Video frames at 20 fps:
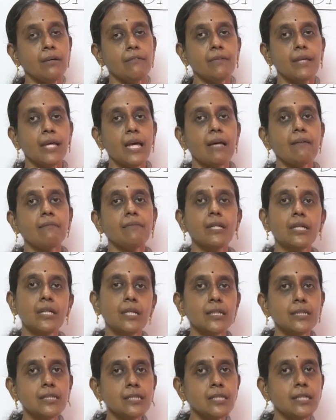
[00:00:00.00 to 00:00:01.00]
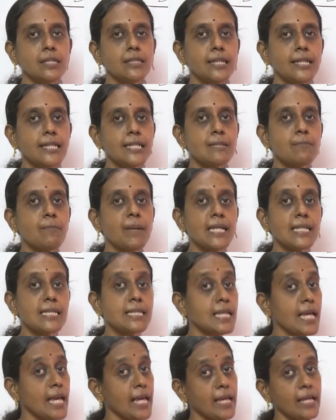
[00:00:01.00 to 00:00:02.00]
We have learned that is by
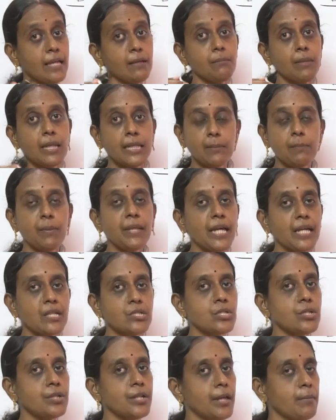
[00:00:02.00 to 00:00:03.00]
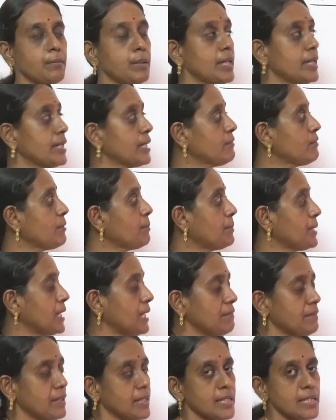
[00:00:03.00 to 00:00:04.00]
saying multiplication table in our
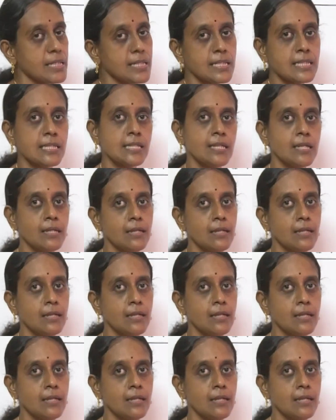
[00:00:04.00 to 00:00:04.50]
previous